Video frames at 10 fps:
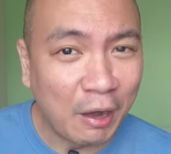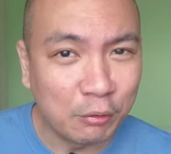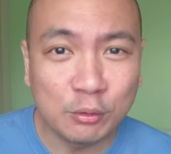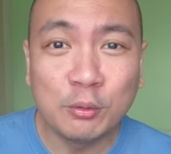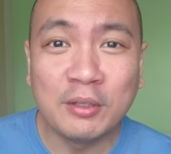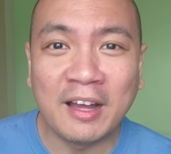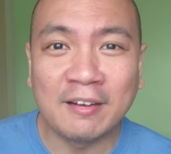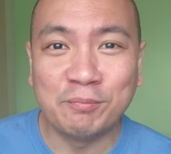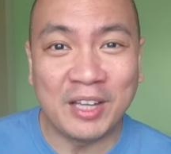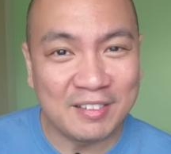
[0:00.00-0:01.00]
How to do
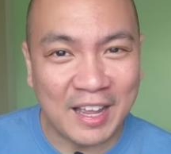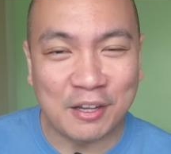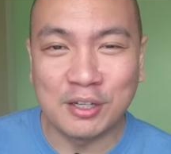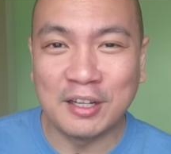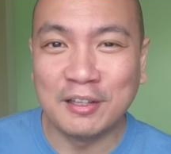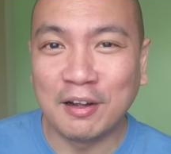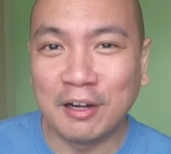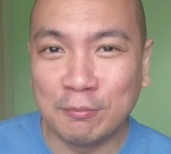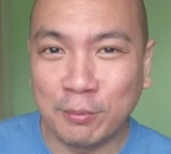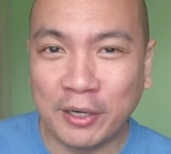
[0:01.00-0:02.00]
that, that's actually the
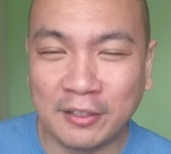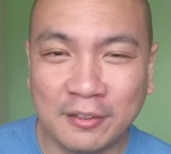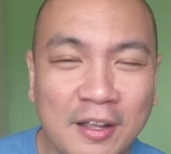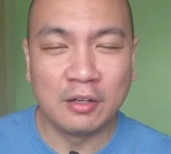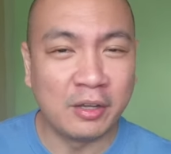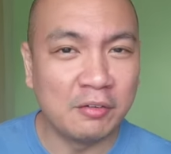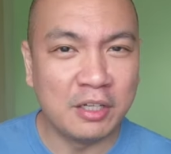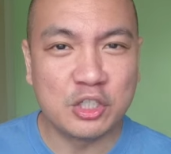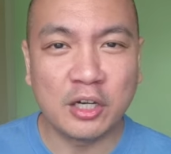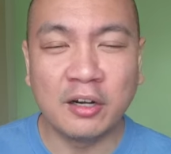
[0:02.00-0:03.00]
hard part. You can
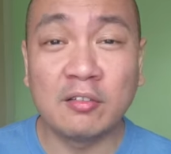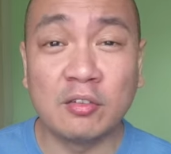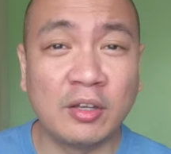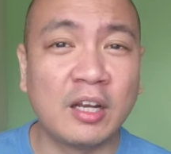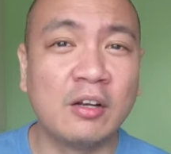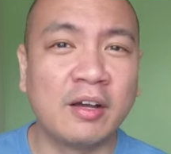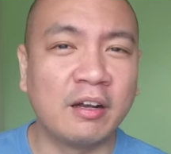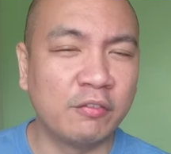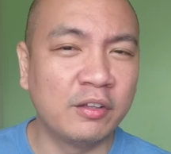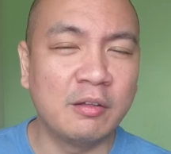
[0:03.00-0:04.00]
read charts, you can
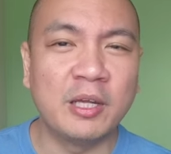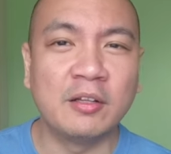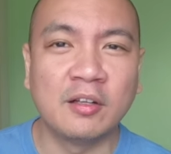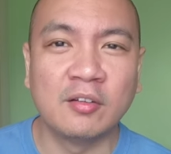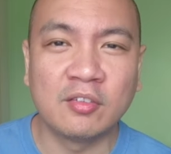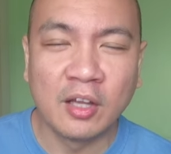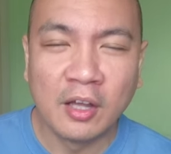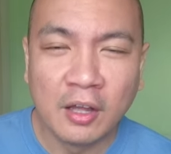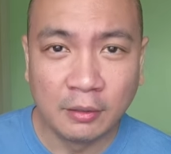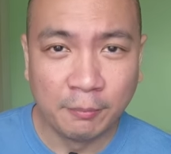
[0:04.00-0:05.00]
look at fundamentals,
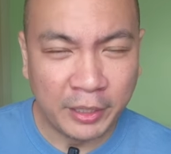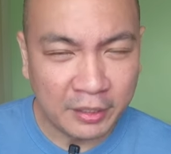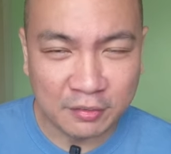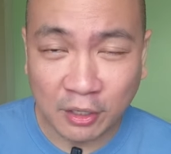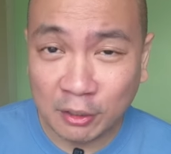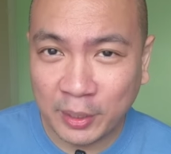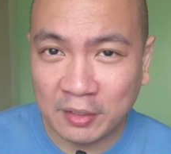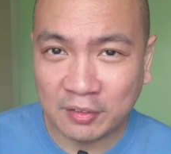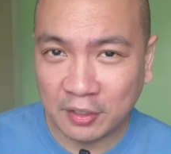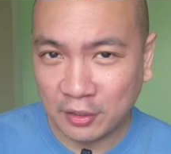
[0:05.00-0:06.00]
but as
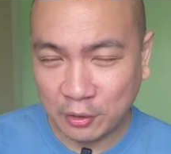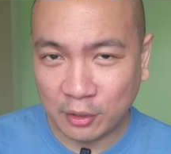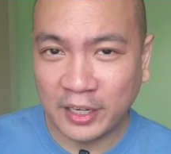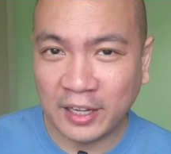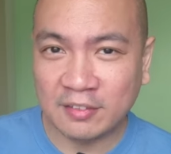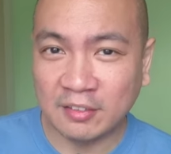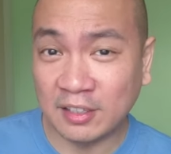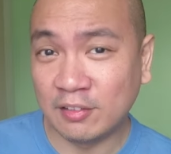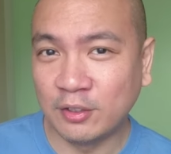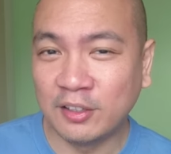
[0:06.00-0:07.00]
always, your guess
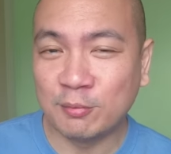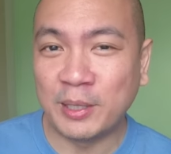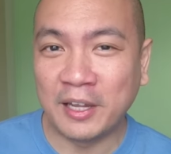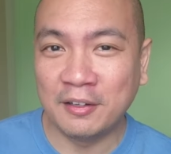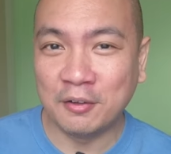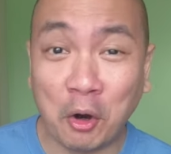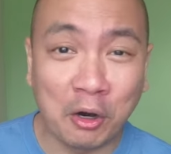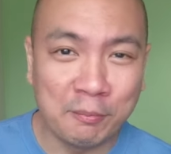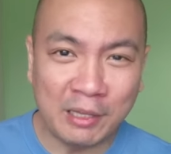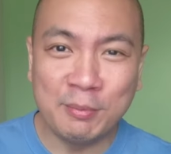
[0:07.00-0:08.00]
is as good as mine
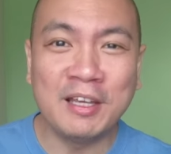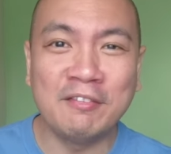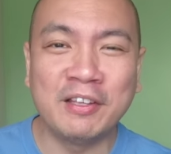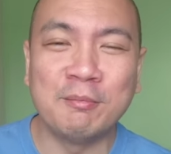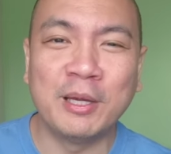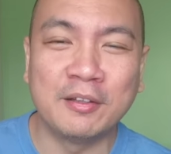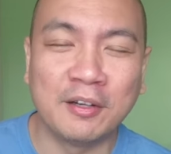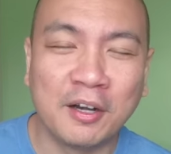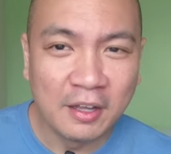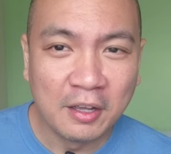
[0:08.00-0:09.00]
or maybe even
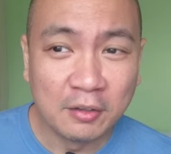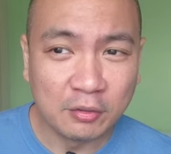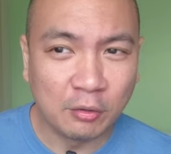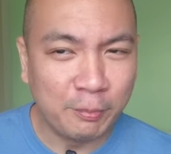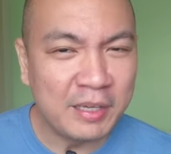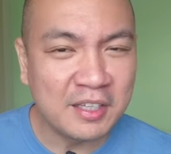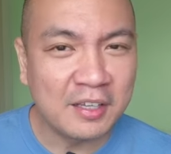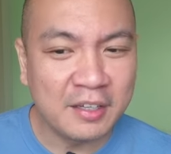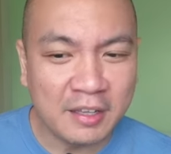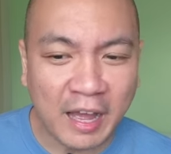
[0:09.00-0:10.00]
better. So
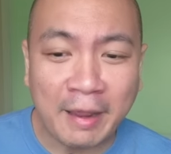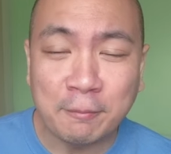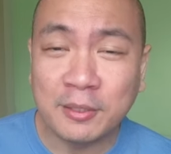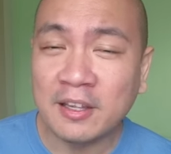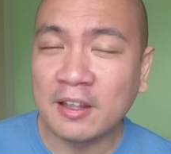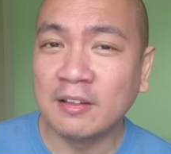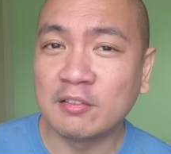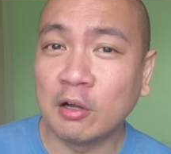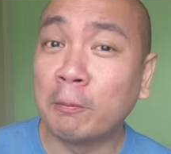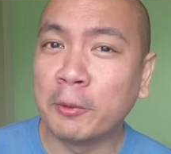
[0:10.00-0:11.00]
basically, I'm taking
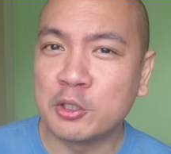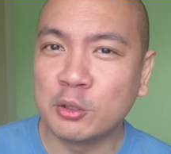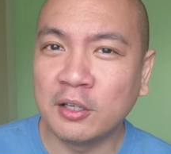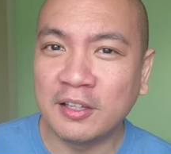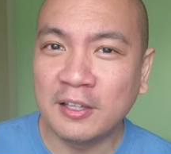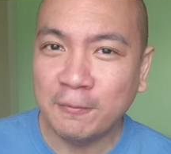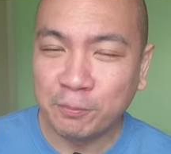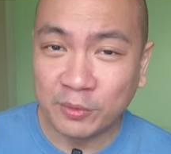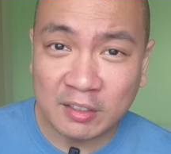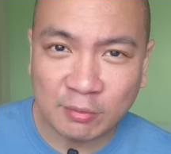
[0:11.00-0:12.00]
this opportunity,
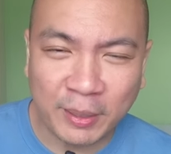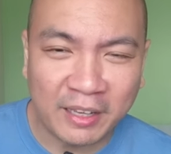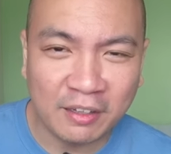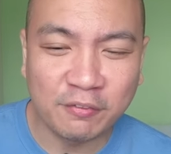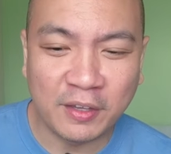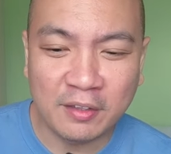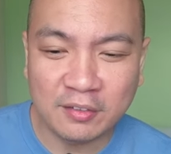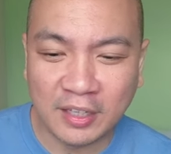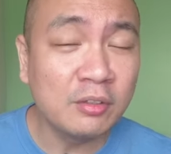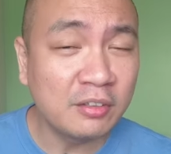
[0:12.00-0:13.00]
this panic
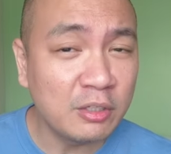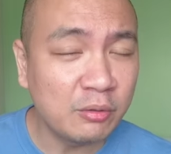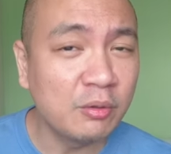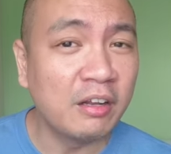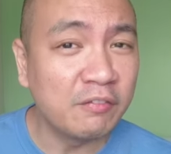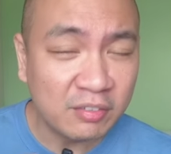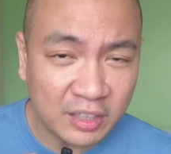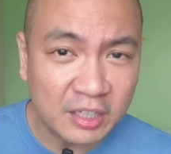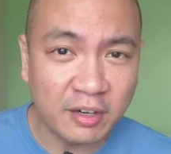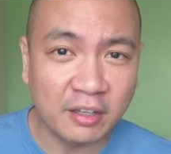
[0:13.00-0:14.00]
phase, to continue
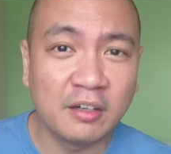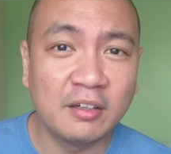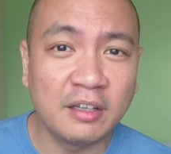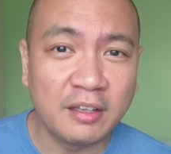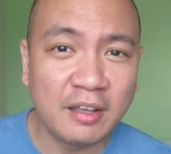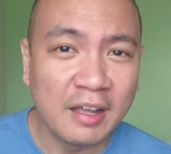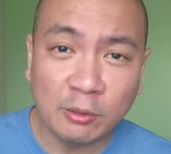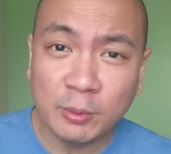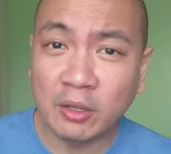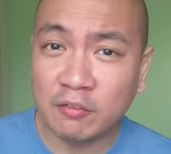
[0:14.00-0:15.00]
investing regularly
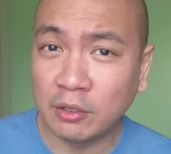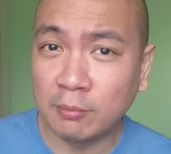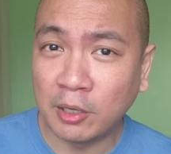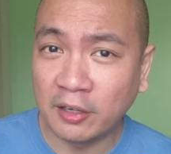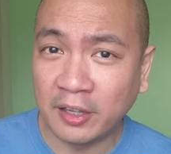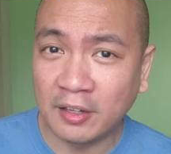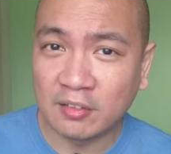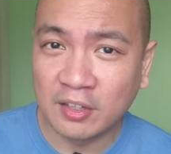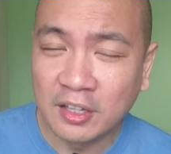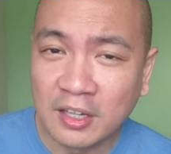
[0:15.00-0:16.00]
and to be looking for
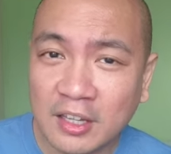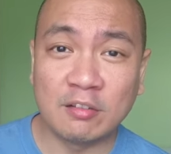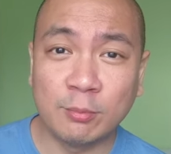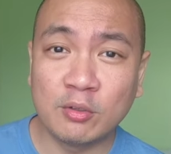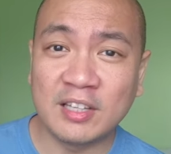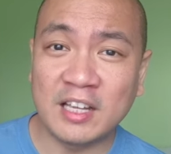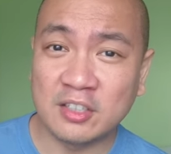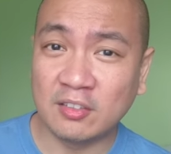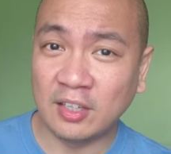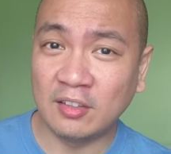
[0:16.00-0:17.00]
bargains. As Bo
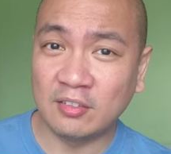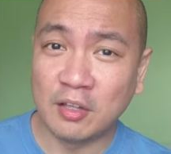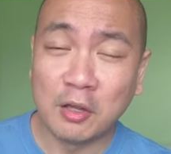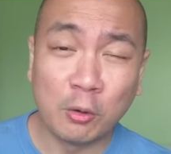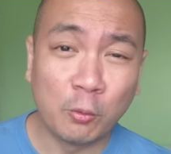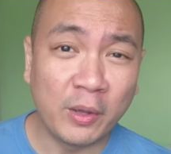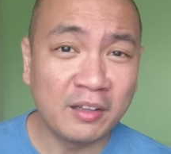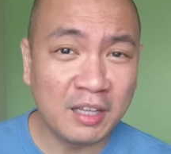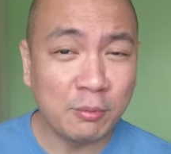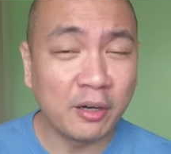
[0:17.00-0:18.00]
Sanchez says,
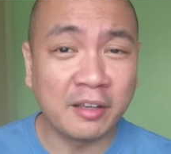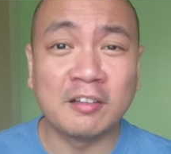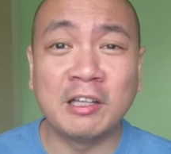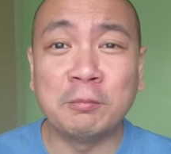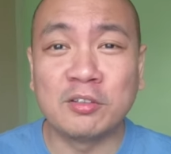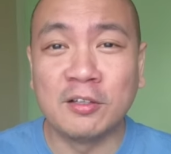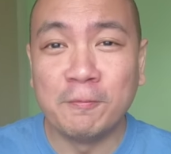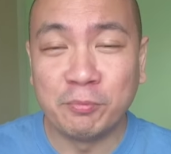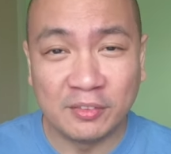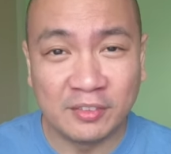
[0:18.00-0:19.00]
when the market dips,